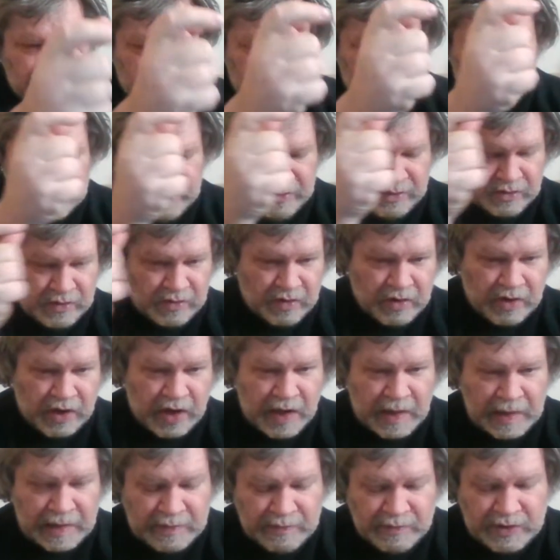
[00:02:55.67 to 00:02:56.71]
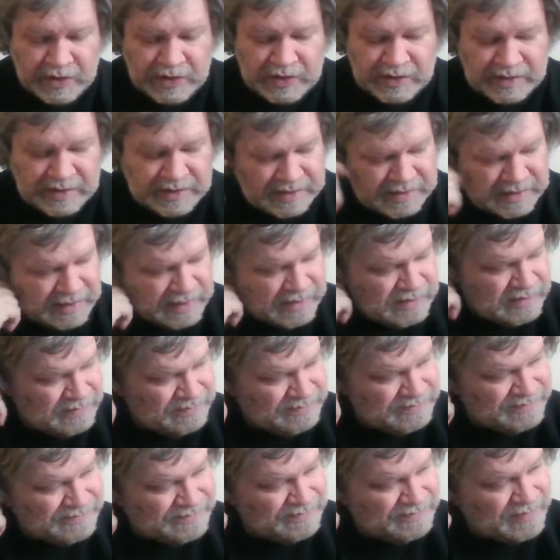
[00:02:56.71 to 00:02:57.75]
you go Hollywood, it's you know,
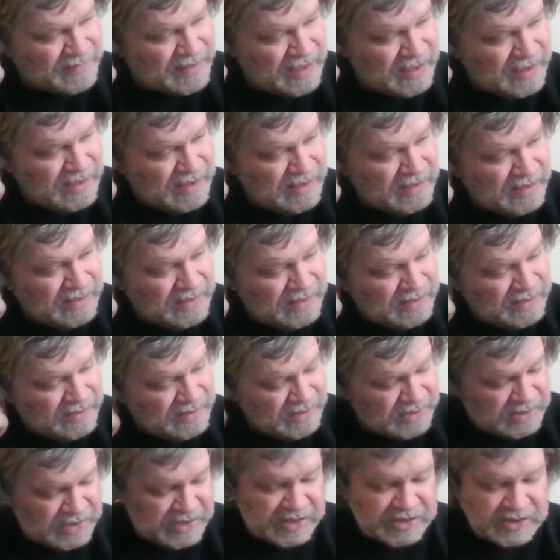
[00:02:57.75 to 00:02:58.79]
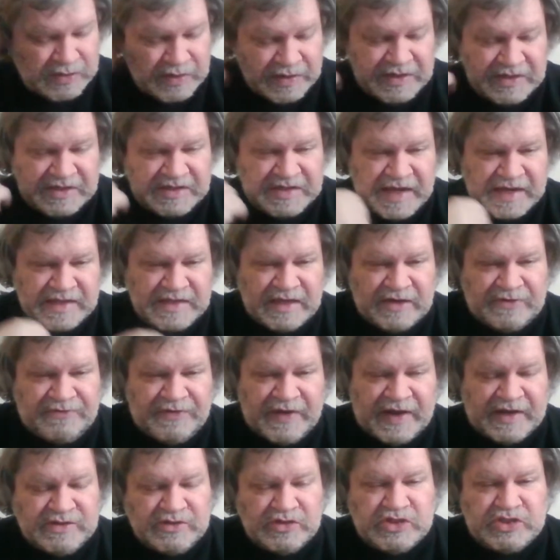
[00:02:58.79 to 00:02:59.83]
she is going to take that
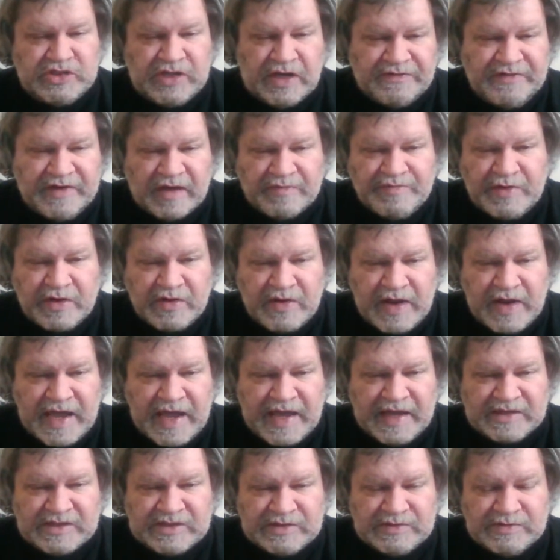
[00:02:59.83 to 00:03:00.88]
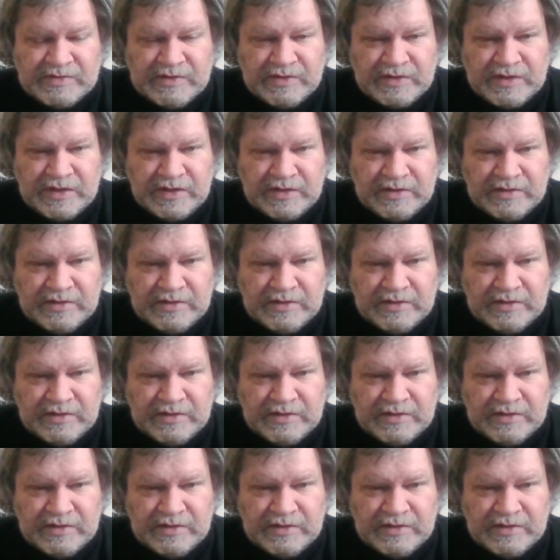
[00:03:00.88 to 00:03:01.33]
phaser and shove it up your ass, okay?